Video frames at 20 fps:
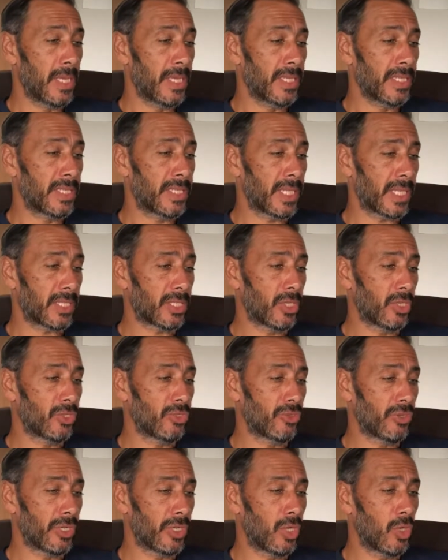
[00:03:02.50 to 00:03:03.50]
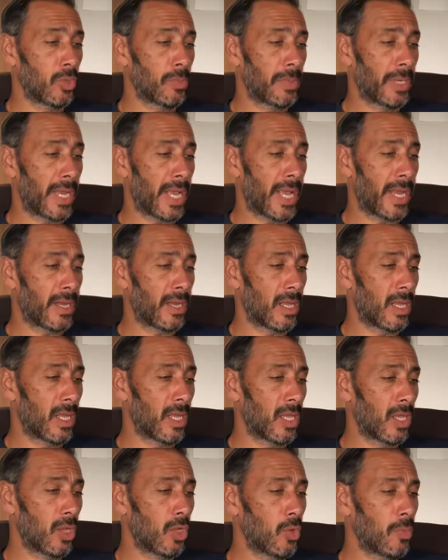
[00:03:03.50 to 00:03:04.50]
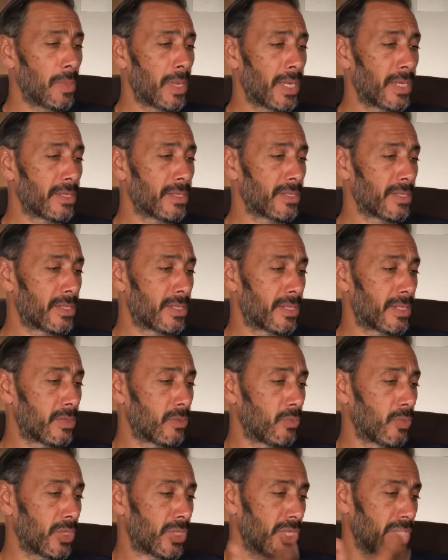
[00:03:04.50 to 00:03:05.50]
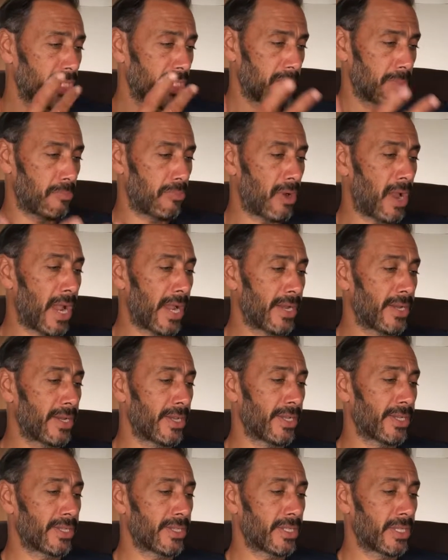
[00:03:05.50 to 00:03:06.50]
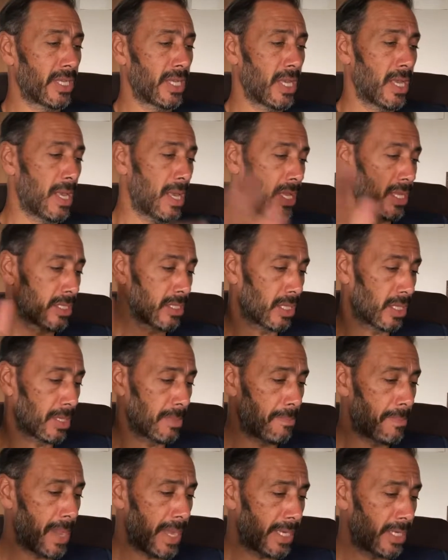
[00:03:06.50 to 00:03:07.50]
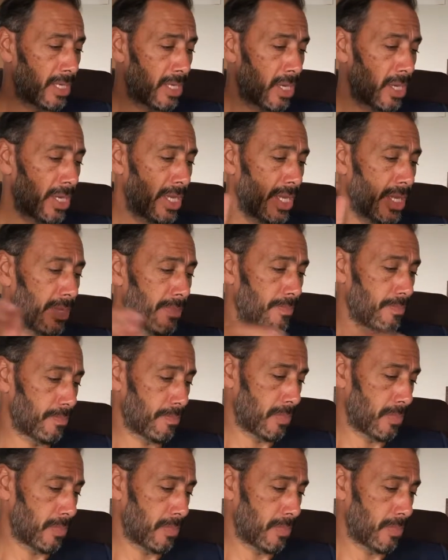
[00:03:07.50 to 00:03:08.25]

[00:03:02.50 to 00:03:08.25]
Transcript: 600 lumens, which is the brightness. It's got the magnet on it,